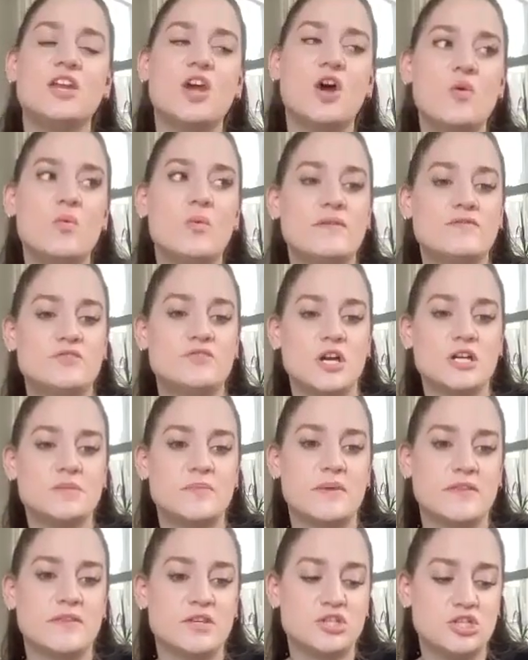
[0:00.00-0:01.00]
I know we've talked
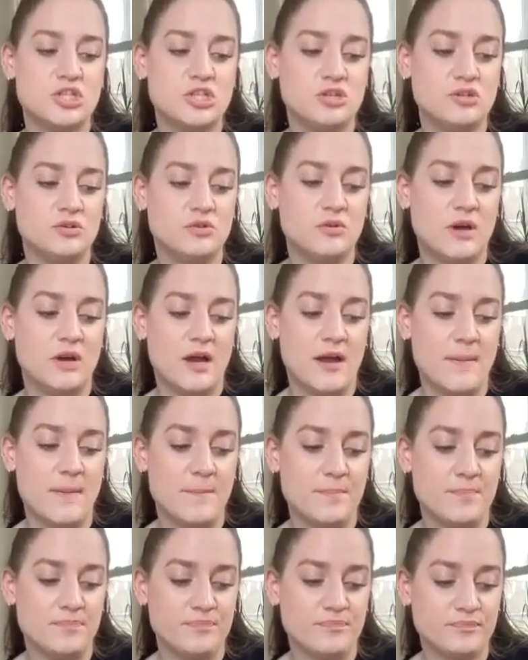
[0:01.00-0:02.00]
about this too
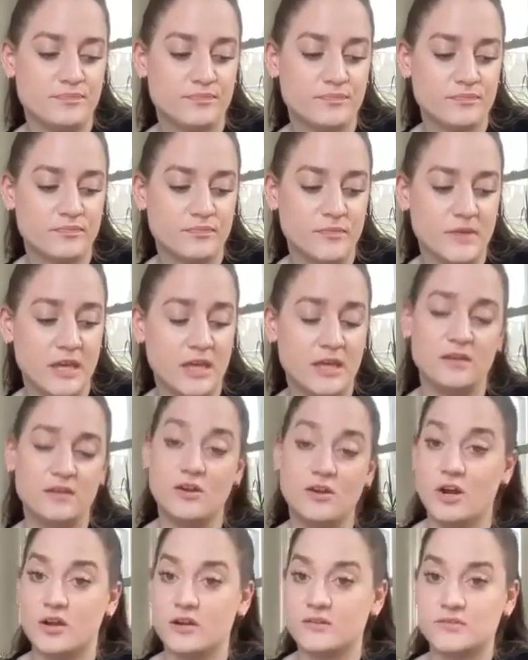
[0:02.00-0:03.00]
in
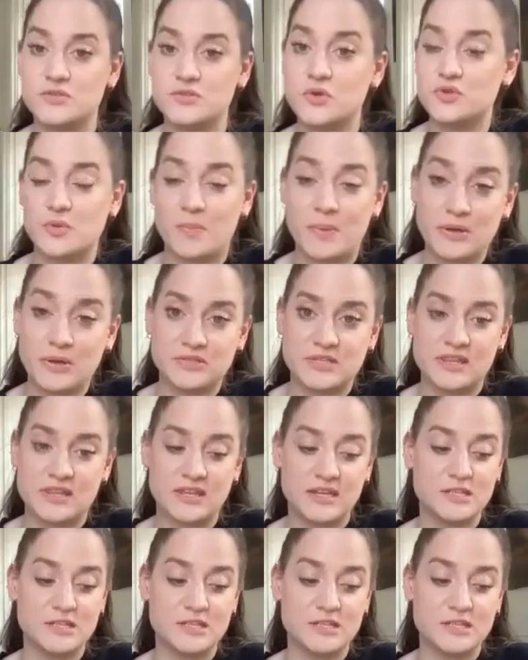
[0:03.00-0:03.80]
our social posts and